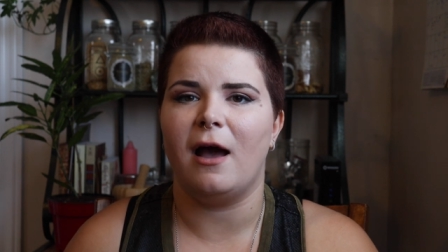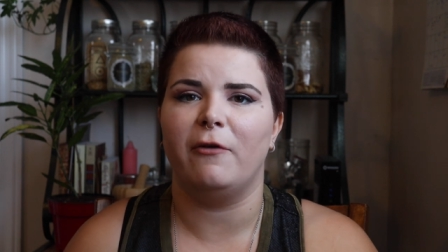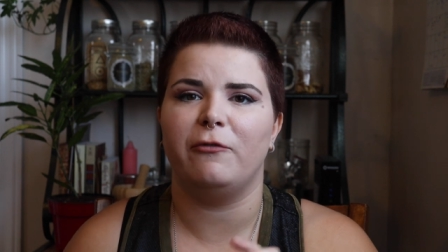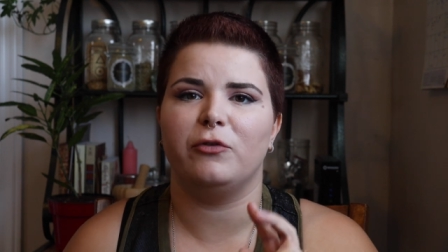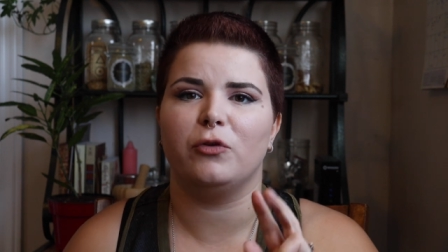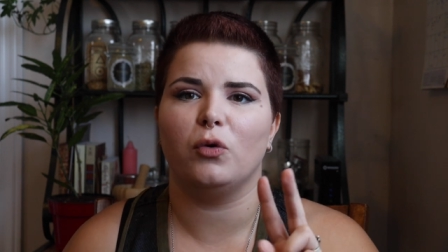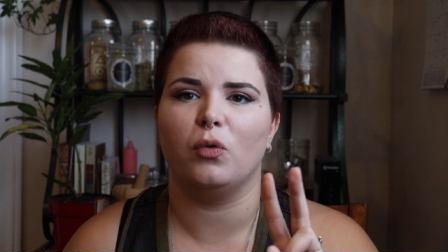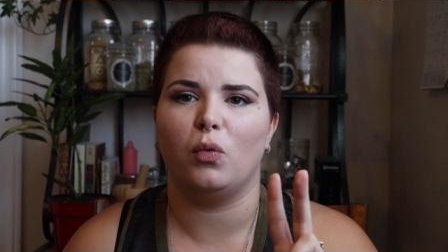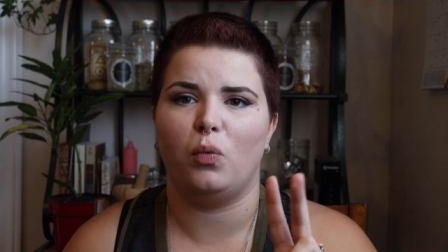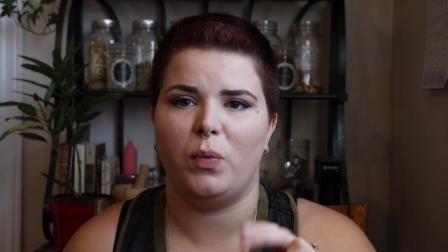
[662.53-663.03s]

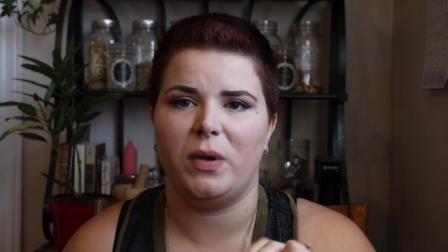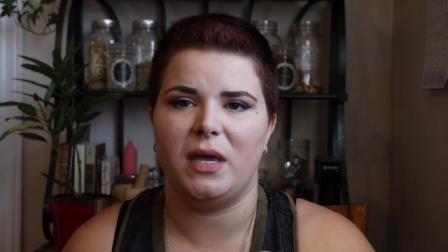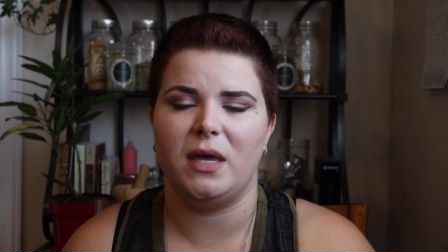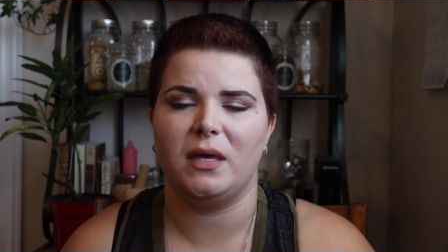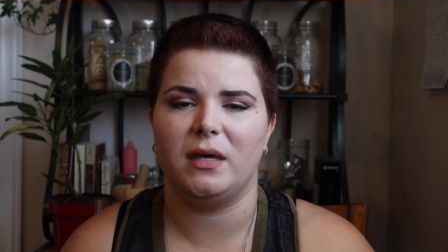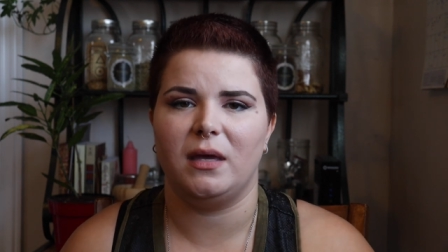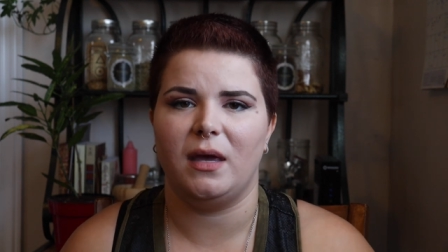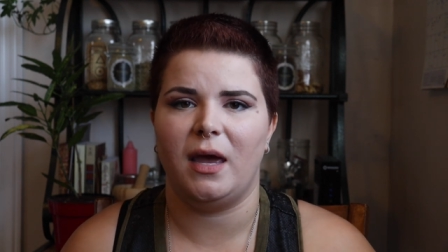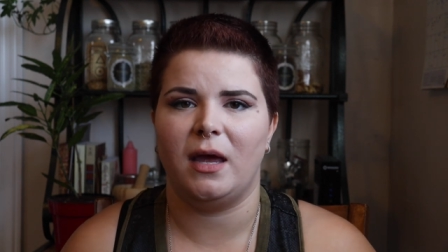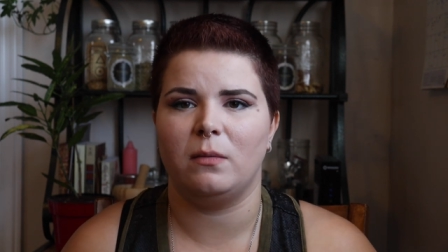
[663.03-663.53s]
after a
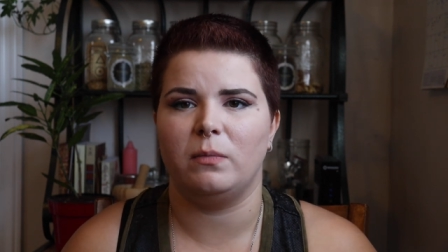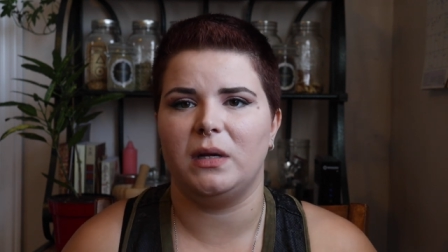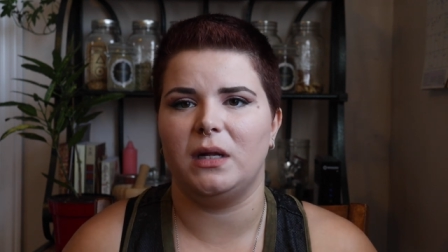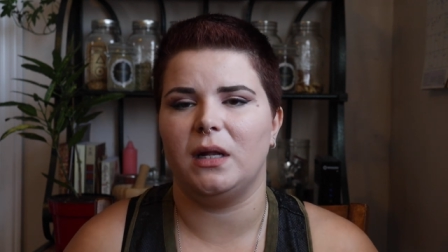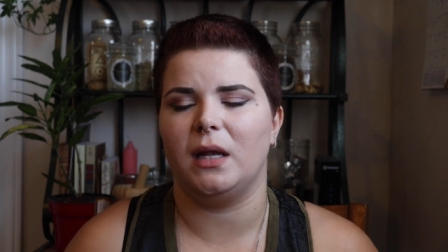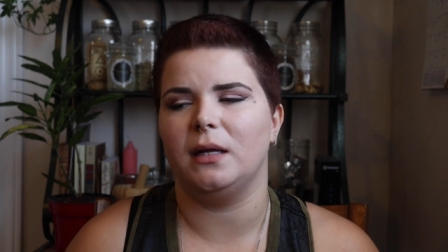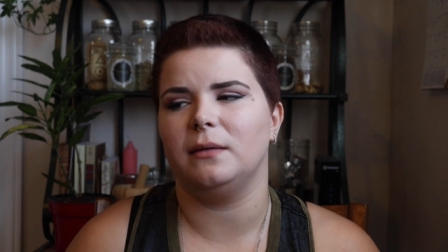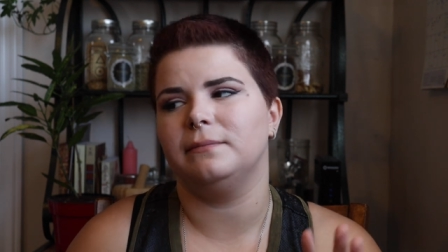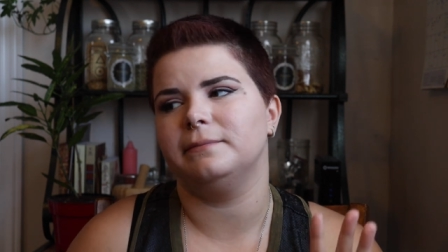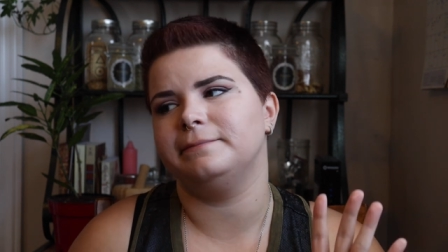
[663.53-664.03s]
week and be
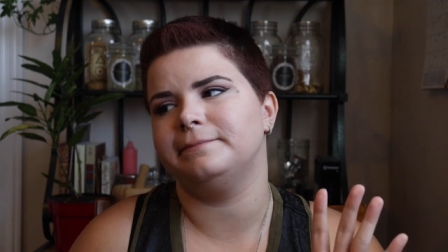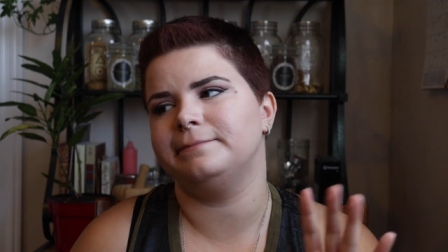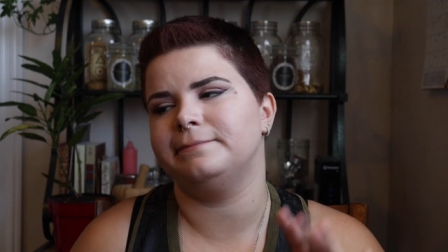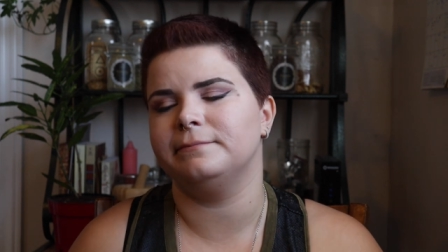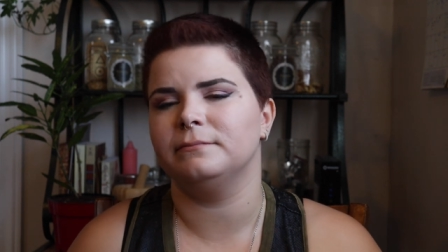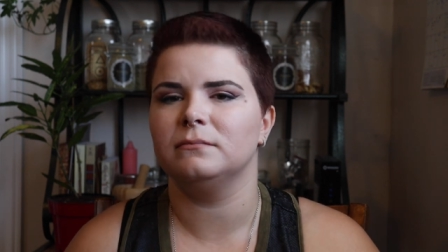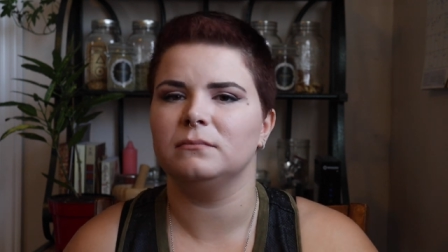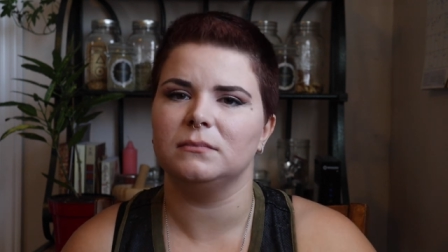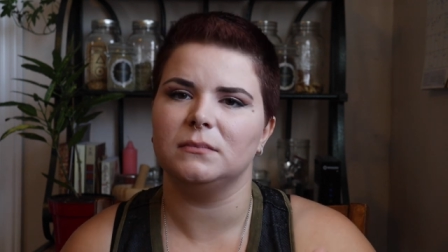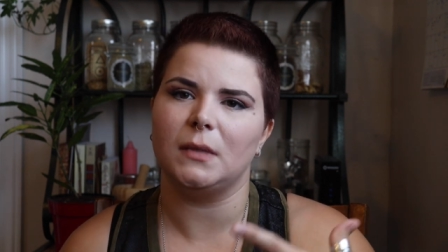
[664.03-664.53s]
like,
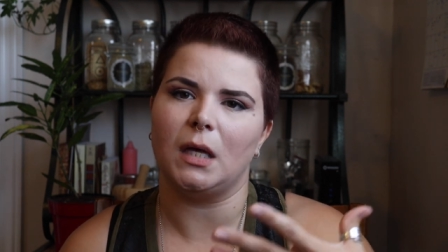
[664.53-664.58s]
mm,